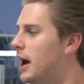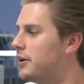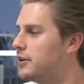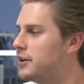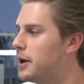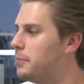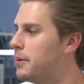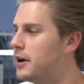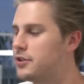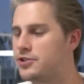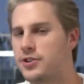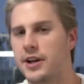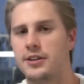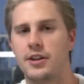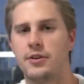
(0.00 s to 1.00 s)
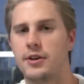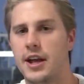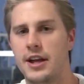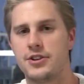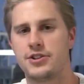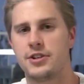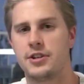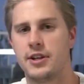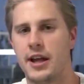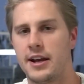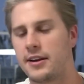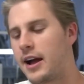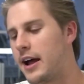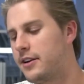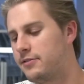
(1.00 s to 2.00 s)
how you can get better trade location,
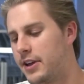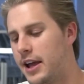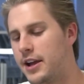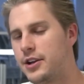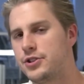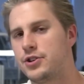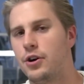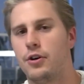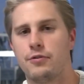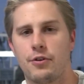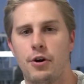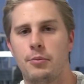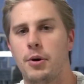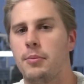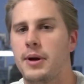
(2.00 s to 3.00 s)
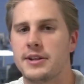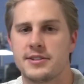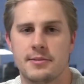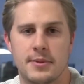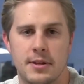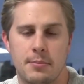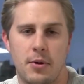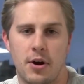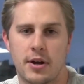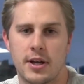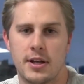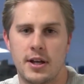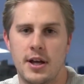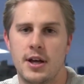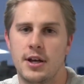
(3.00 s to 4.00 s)
and kind of gauge overall momentum in the
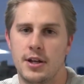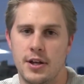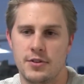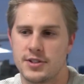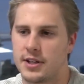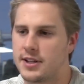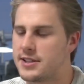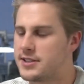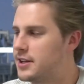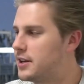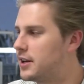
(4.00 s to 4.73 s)
market using this